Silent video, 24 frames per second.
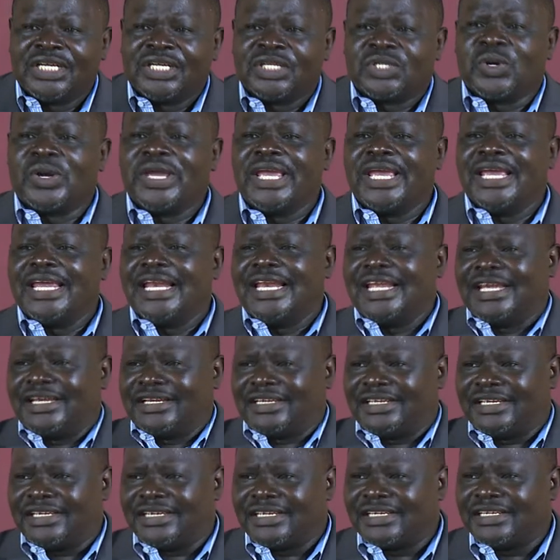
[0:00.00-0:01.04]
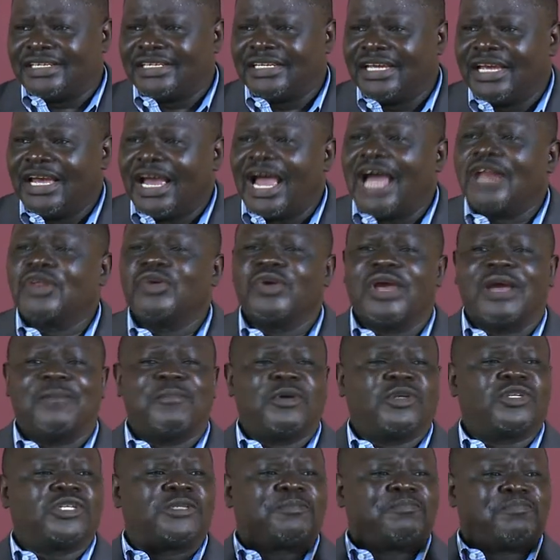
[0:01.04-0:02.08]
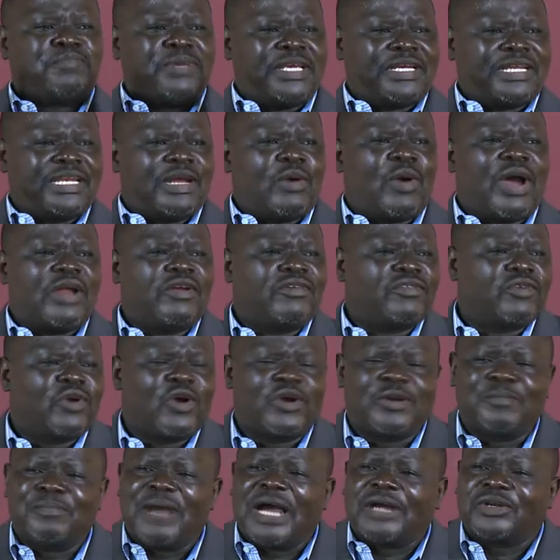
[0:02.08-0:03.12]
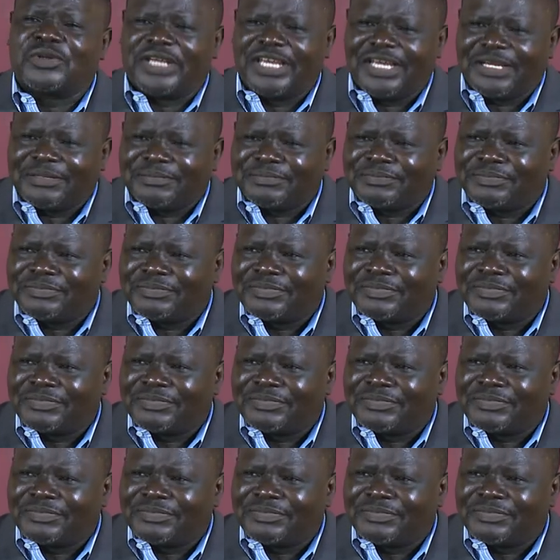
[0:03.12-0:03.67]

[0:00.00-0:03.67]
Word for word: to healing, and you are able to speak the word of God back to him.